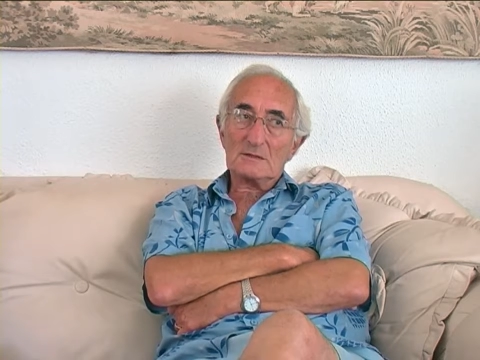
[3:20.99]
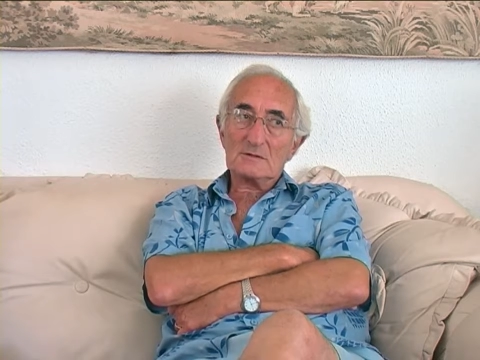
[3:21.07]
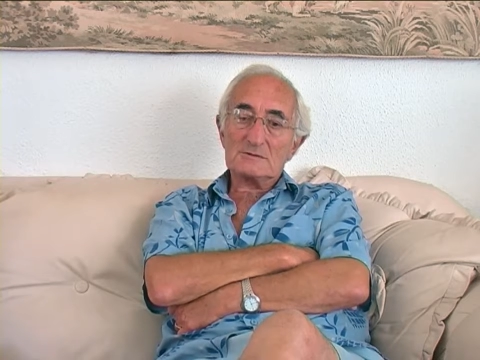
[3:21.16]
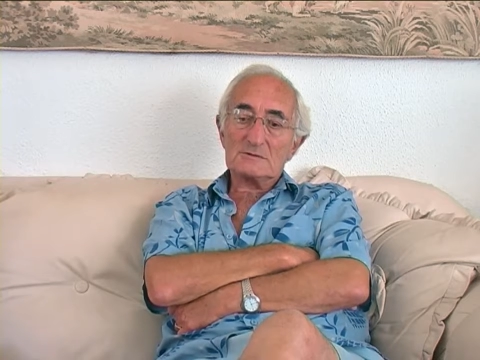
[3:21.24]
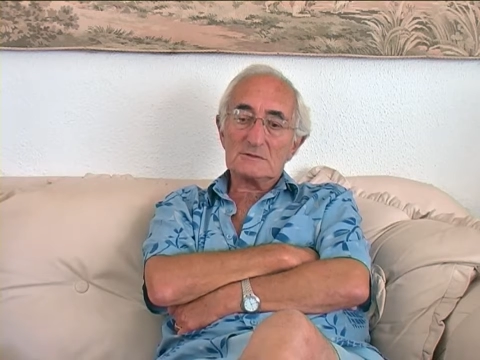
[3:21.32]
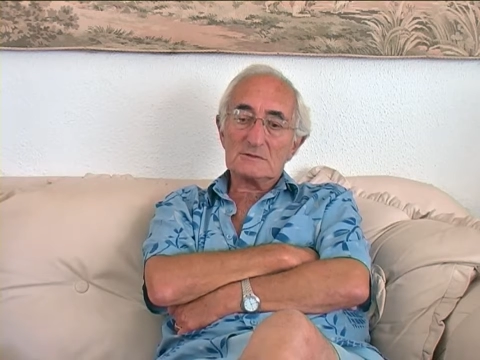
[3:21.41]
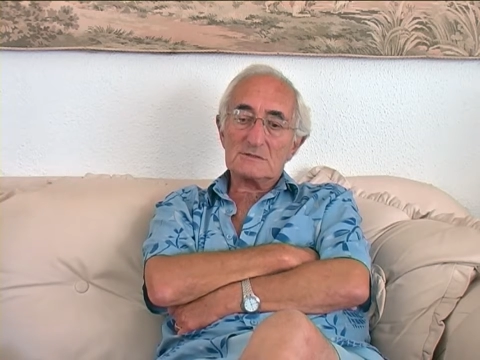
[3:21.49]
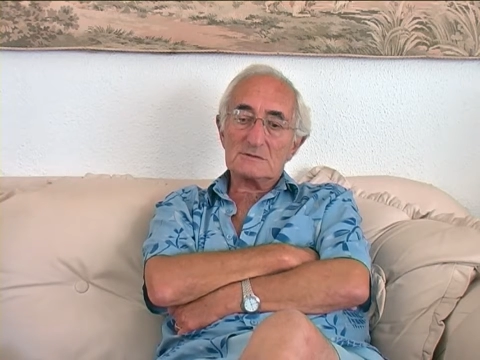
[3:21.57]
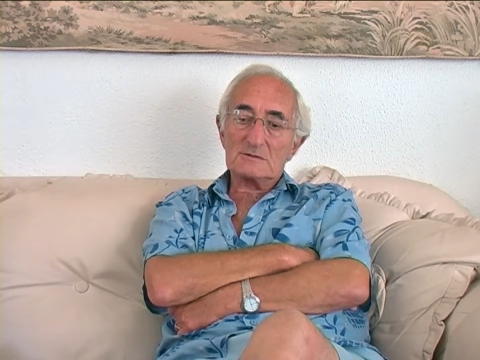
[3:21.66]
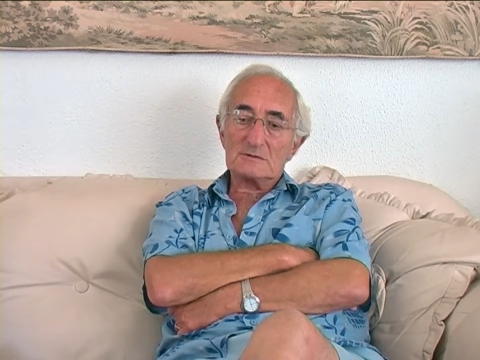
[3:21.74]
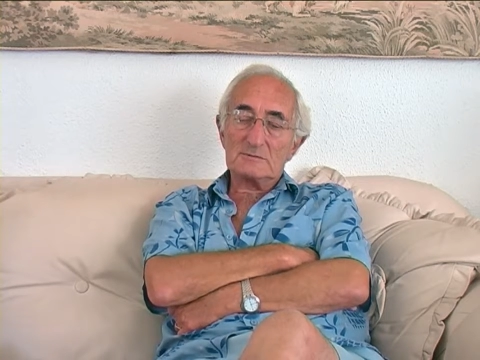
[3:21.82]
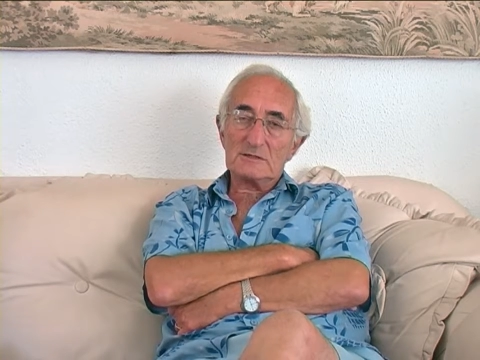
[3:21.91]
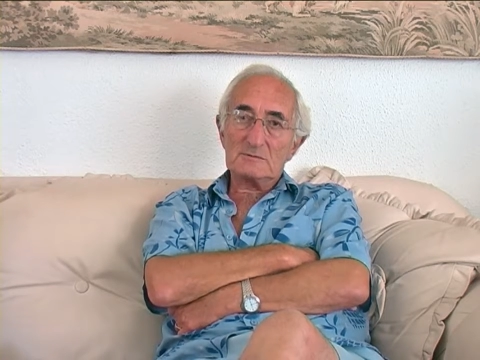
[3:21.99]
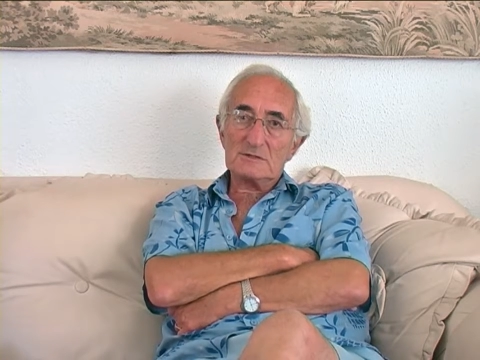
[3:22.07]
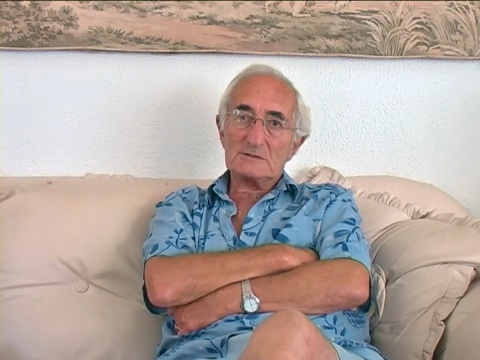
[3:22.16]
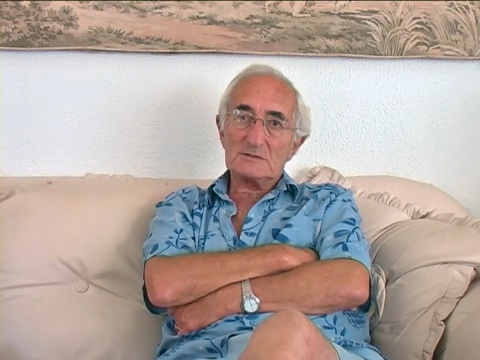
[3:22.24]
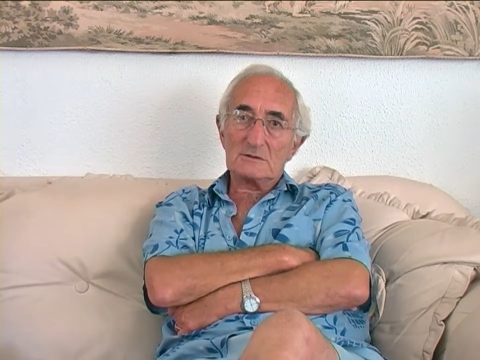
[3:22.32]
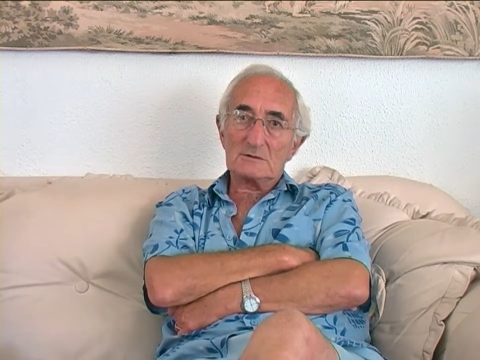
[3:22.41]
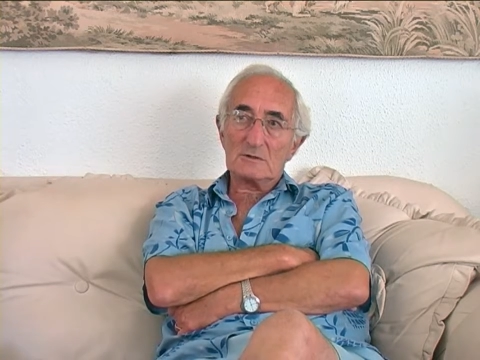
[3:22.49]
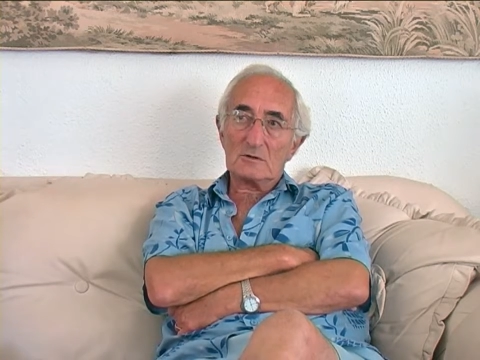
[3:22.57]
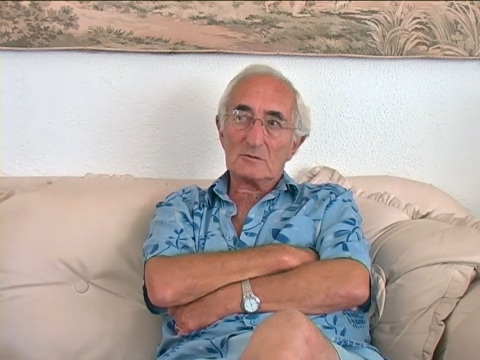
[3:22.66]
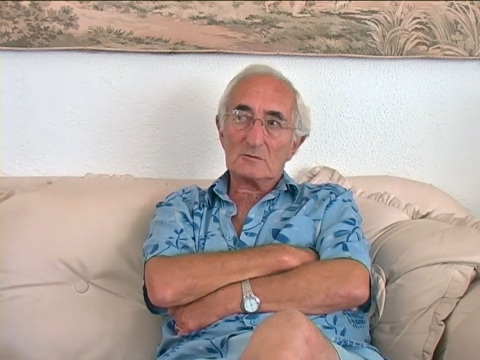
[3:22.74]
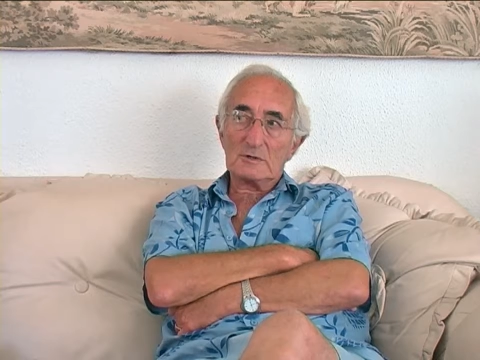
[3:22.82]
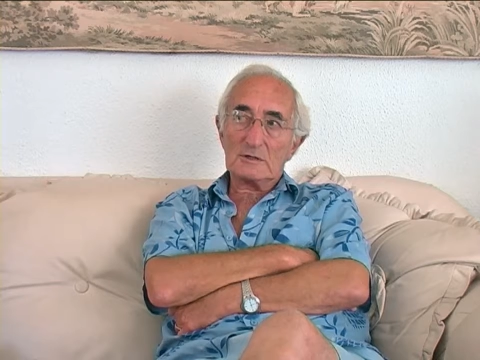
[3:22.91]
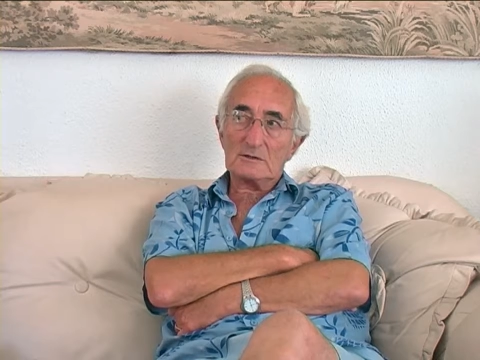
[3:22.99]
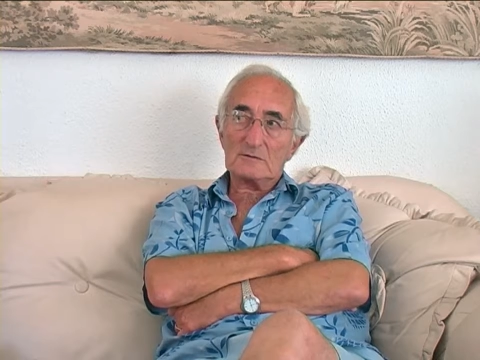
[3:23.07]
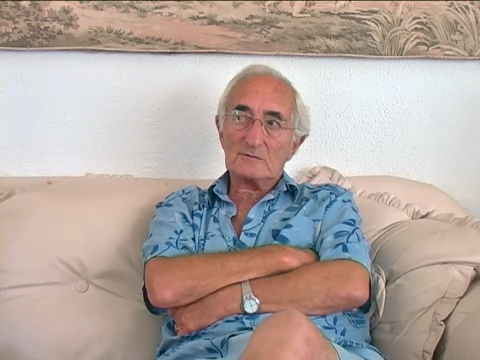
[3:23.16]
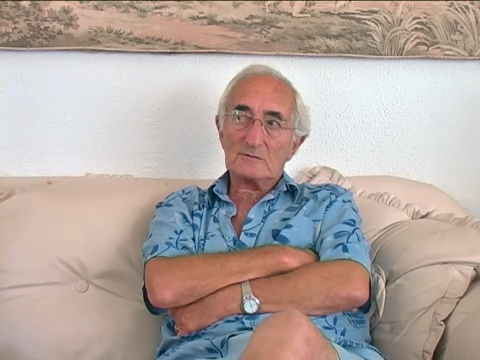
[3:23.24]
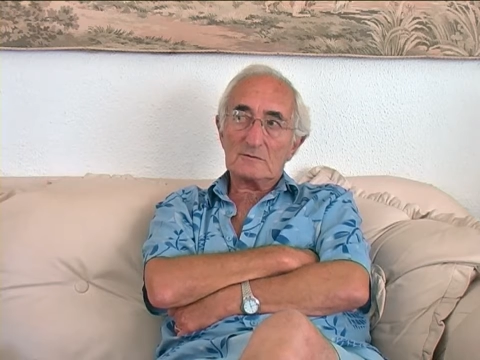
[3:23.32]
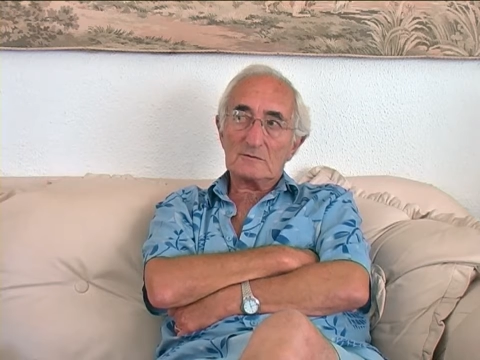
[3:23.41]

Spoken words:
they used to listen to the BBC on long wave.